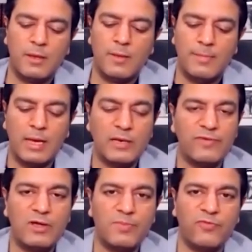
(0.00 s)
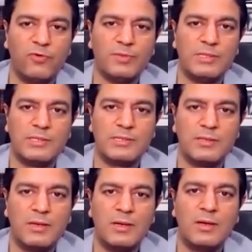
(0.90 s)
magnify your
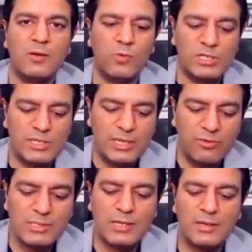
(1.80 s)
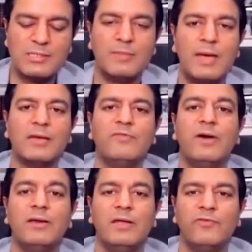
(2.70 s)
performance, which then results in
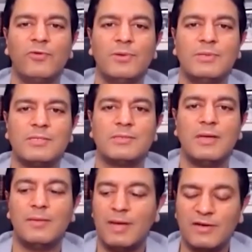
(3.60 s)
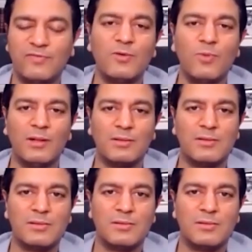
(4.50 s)
magnified influence and magnified wealth.